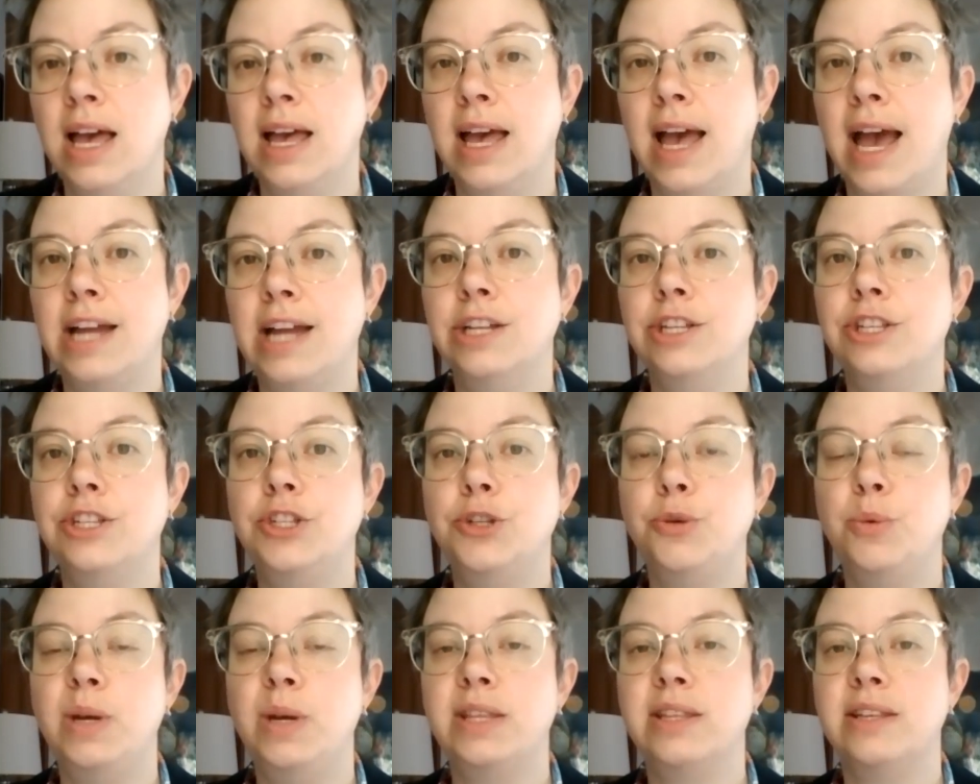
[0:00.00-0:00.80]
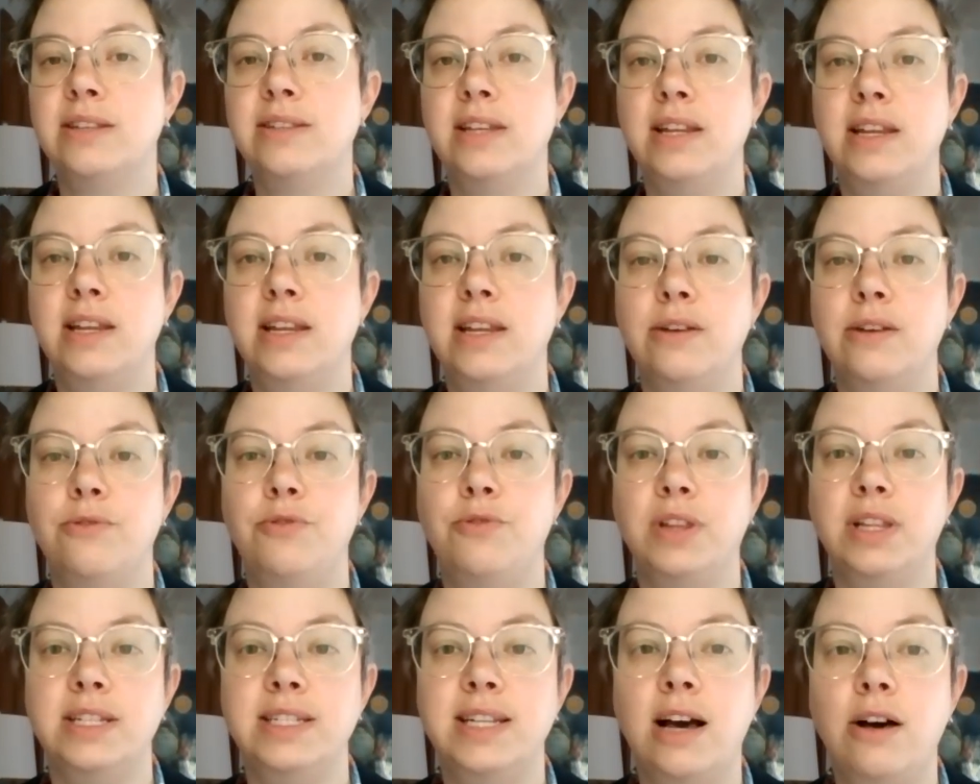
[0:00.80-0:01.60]
and suing the city of
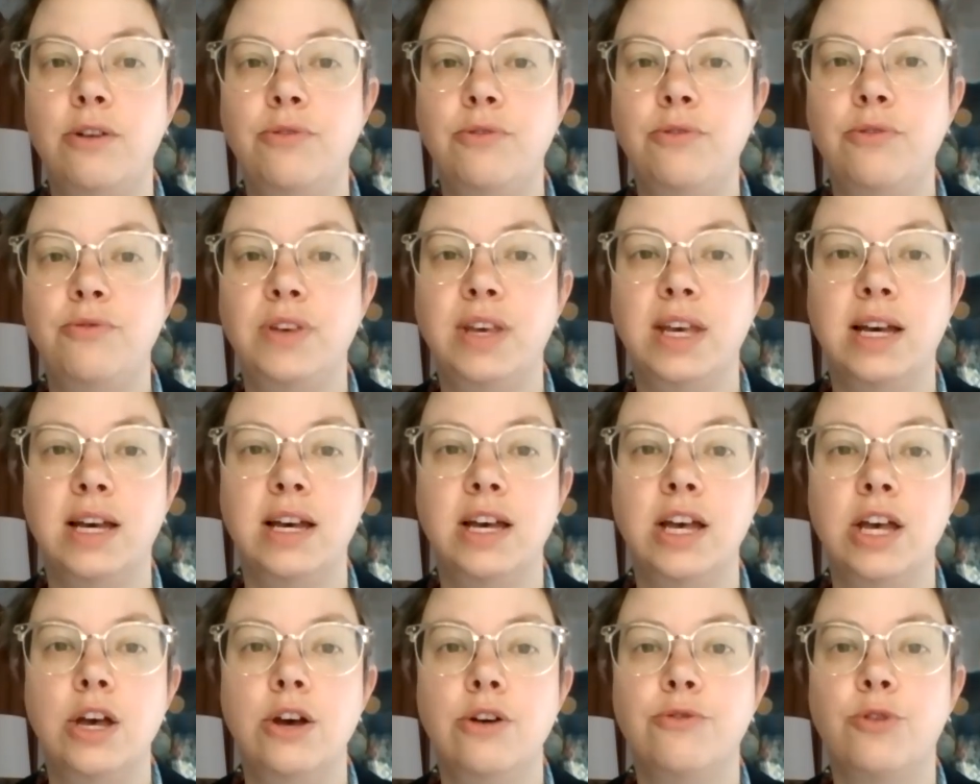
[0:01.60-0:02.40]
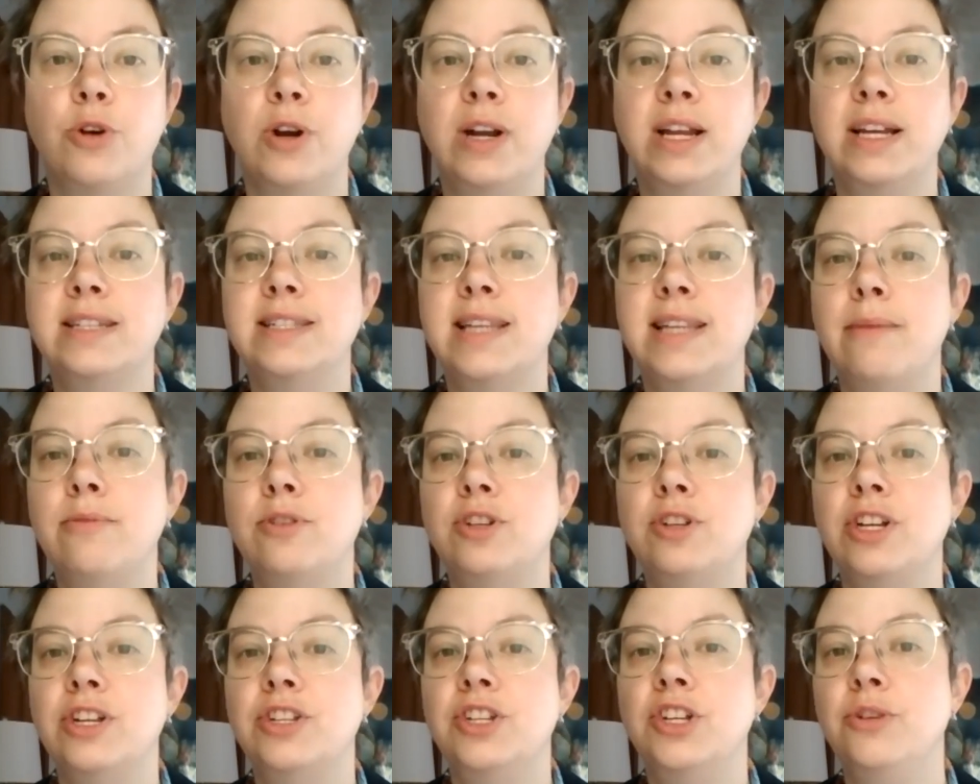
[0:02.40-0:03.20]
Philadelphia for an
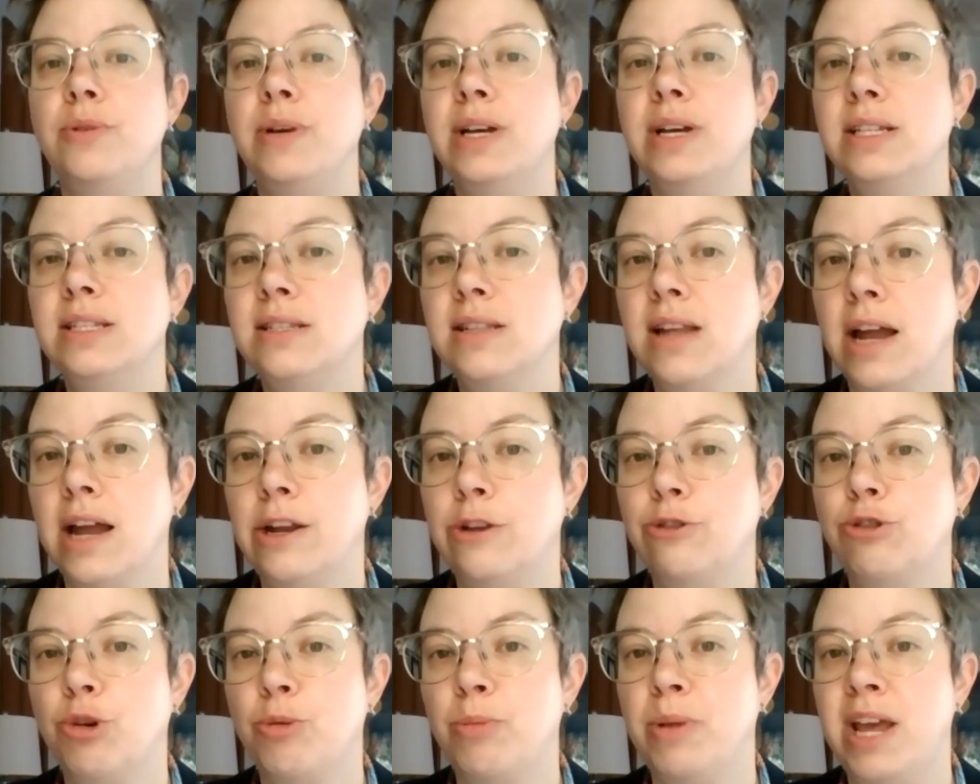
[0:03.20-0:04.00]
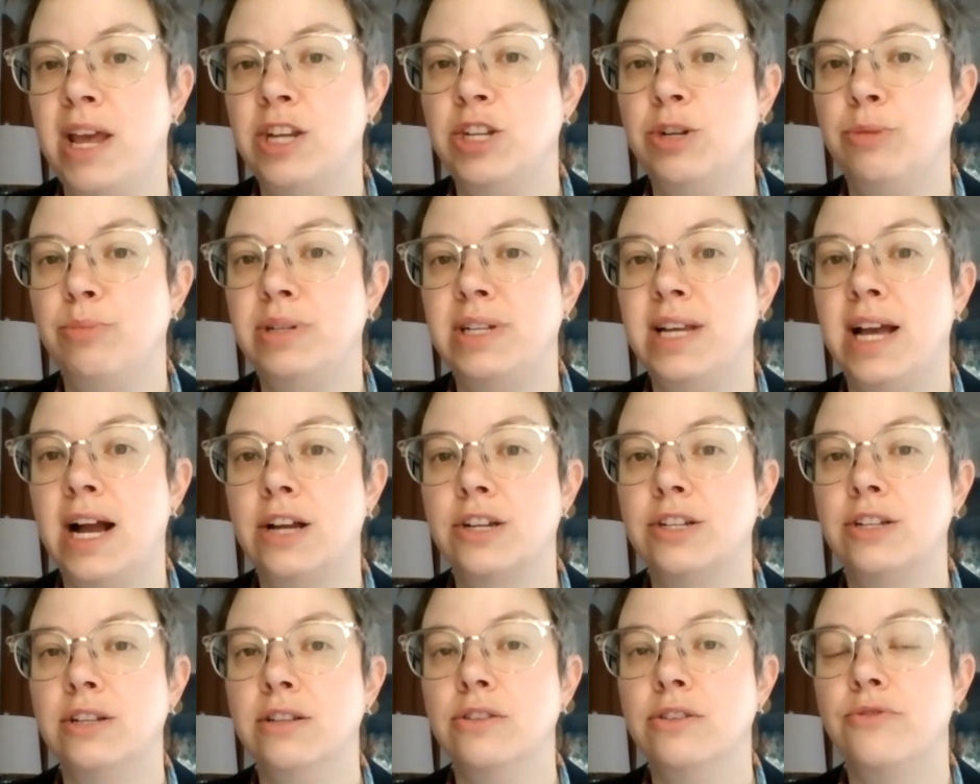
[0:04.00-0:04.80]
exemption to its non-discrimination
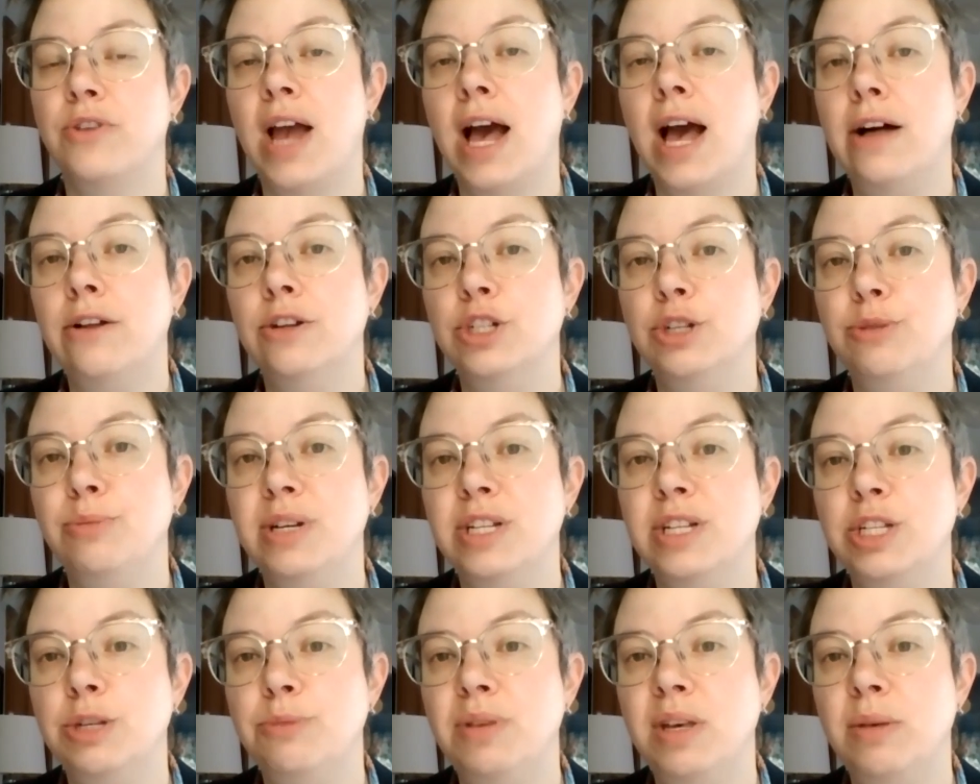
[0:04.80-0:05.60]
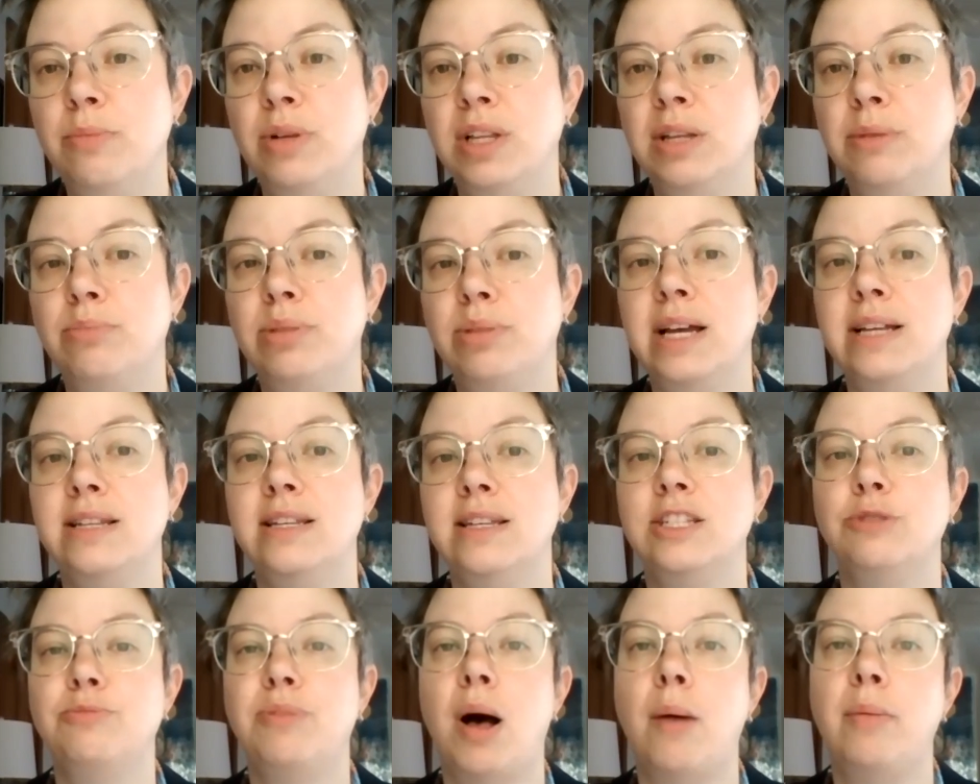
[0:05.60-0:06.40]
protections for LGBT people in places
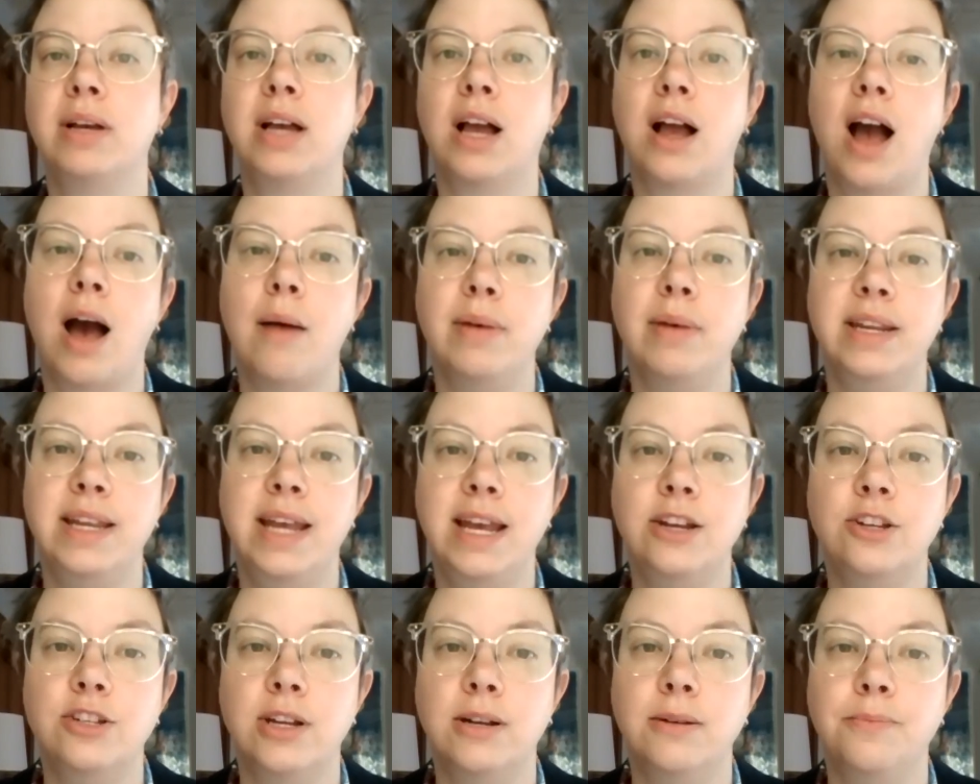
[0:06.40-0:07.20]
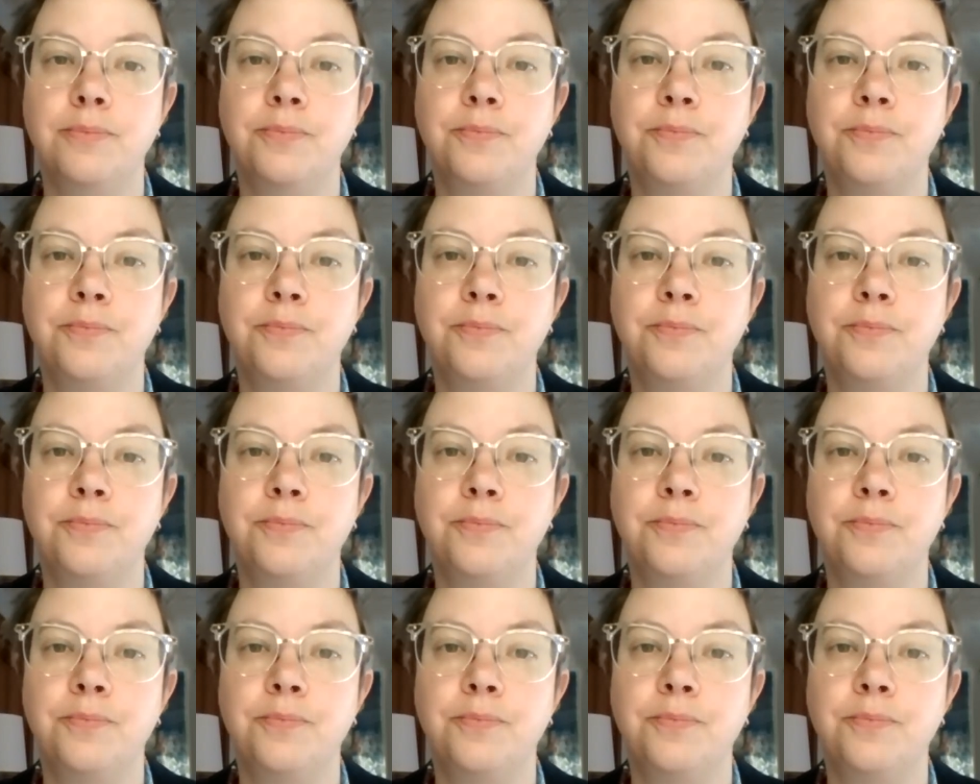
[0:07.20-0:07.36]
of public accommodation.